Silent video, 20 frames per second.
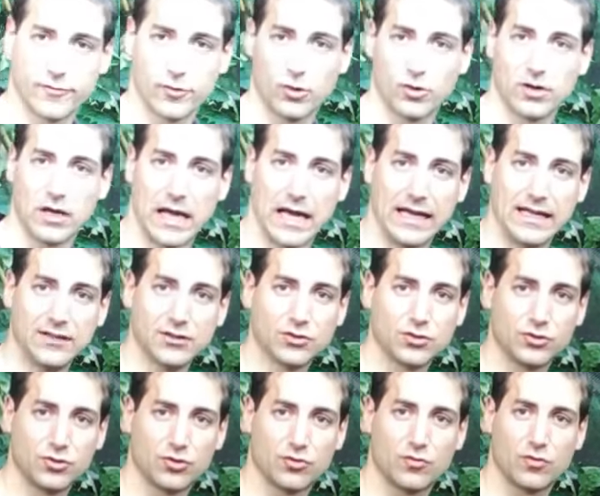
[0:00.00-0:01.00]
level
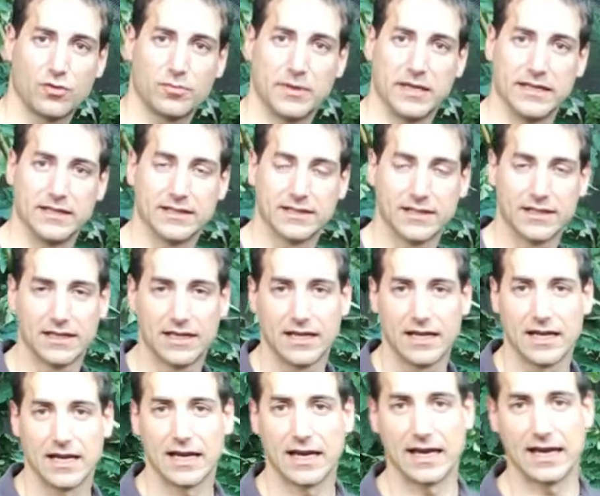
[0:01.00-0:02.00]
into your grow bed.
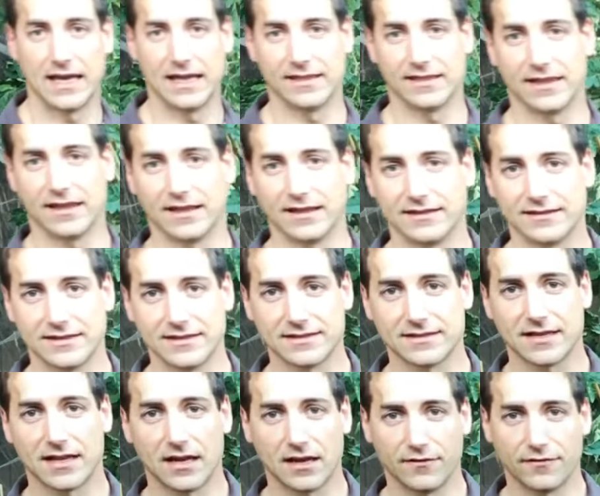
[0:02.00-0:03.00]
And
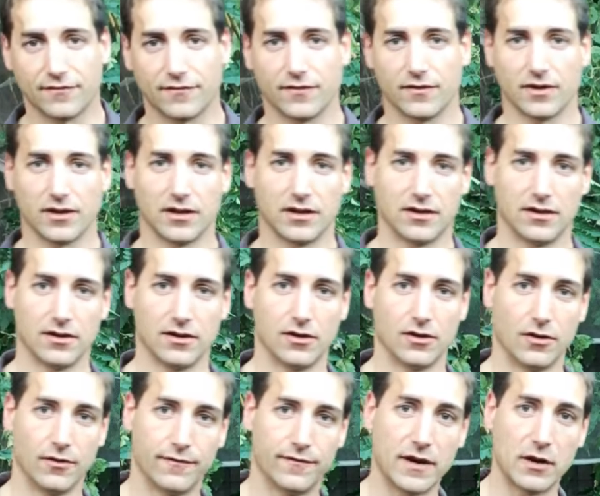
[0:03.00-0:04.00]
this have
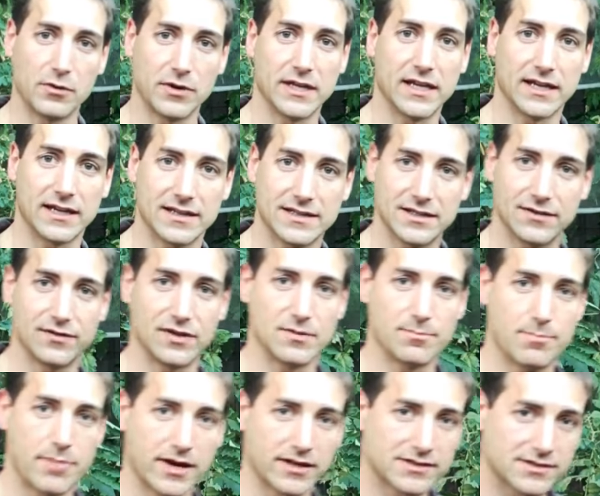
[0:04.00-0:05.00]
a very negative
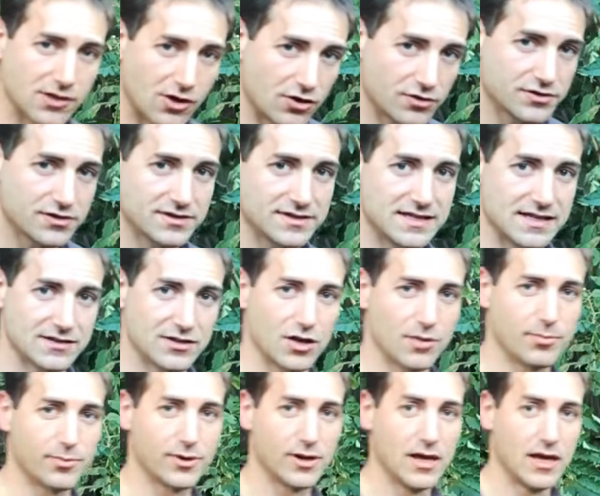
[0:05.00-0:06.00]
impact on the
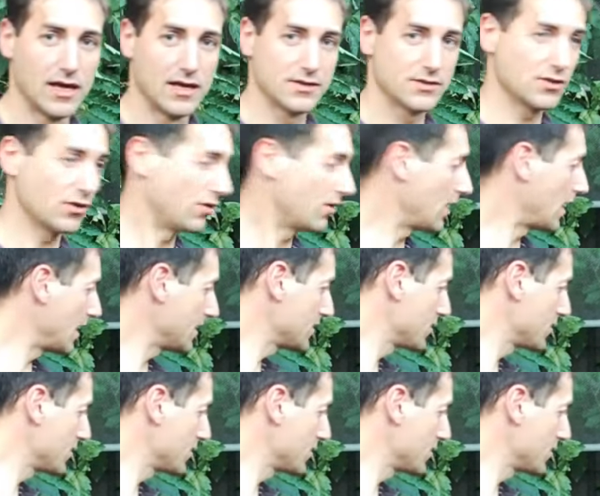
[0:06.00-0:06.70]
setup. So